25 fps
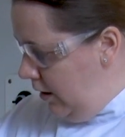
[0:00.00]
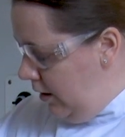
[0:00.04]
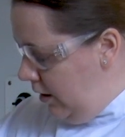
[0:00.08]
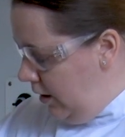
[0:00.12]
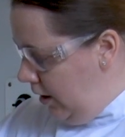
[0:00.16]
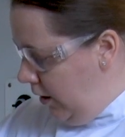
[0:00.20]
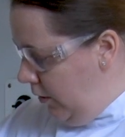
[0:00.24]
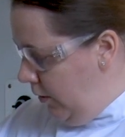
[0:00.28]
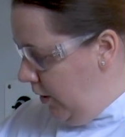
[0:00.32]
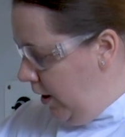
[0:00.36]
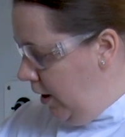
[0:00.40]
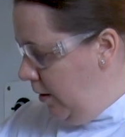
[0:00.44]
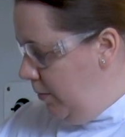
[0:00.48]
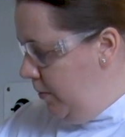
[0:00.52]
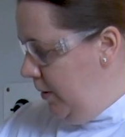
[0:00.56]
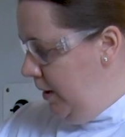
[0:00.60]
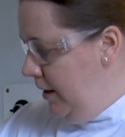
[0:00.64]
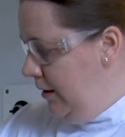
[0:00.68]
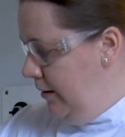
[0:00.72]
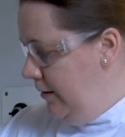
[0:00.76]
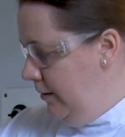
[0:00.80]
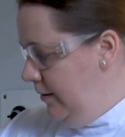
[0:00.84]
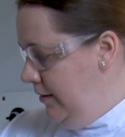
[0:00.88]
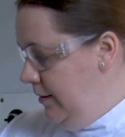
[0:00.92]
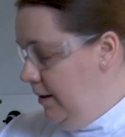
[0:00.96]
going up
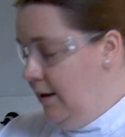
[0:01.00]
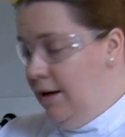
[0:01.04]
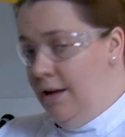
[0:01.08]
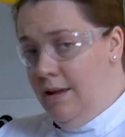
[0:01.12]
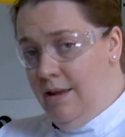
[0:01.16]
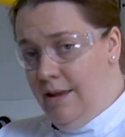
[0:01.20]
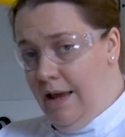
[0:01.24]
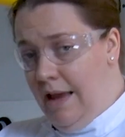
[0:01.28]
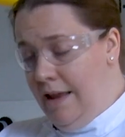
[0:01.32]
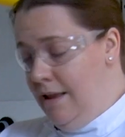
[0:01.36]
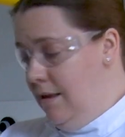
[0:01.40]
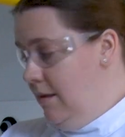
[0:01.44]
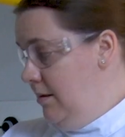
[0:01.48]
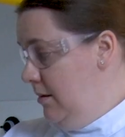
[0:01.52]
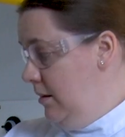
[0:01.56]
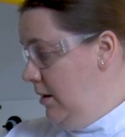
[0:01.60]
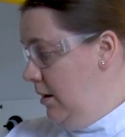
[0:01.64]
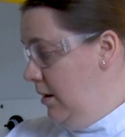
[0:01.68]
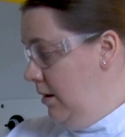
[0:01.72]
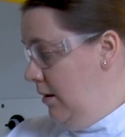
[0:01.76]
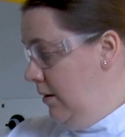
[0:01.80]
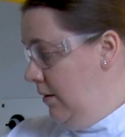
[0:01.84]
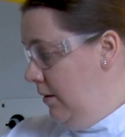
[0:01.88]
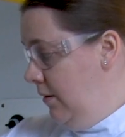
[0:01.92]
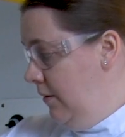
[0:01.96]
into the
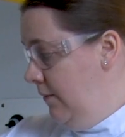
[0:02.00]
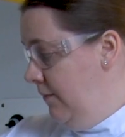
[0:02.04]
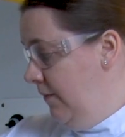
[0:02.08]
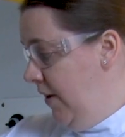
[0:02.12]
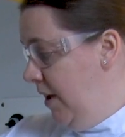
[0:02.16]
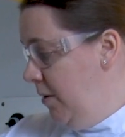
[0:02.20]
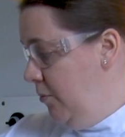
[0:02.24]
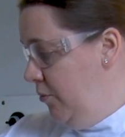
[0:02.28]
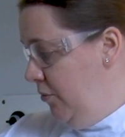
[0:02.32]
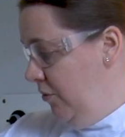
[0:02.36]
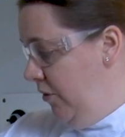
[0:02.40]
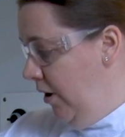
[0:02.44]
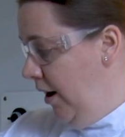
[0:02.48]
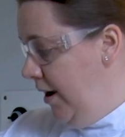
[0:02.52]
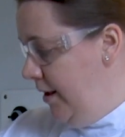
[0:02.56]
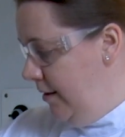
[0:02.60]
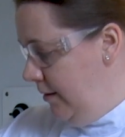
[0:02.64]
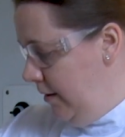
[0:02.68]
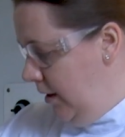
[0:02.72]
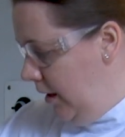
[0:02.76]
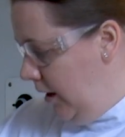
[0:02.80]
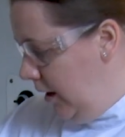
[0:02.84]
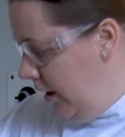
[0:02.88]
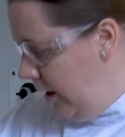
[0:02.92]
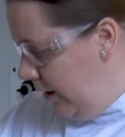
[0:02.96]
condenser,
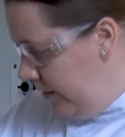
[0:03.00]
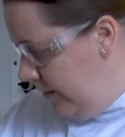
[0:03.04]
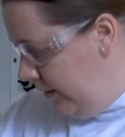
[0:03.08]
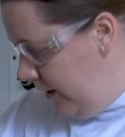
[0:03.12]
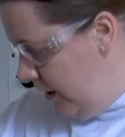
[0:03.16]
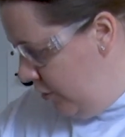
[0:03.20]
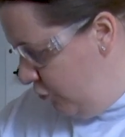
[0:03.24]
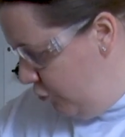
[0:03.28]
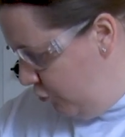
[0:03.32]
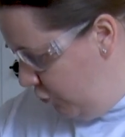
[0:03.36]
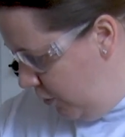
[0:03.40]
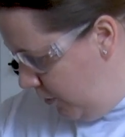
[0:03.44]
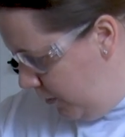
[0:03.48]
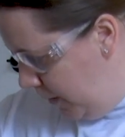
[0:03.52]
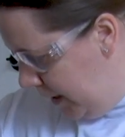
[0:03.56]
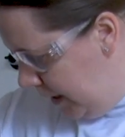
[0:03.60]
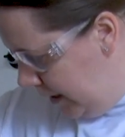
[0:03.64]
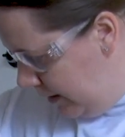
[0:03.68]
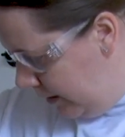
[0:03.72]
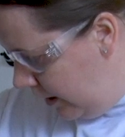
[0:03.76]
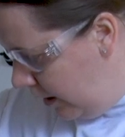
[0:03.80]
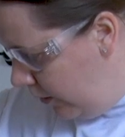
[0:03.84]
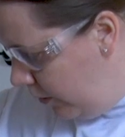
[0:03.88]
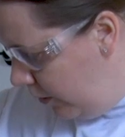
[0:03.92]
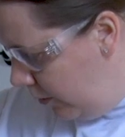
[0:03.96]
vaporising and then
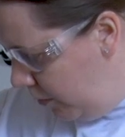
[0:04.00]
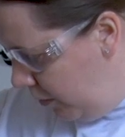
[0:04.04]
dripping down the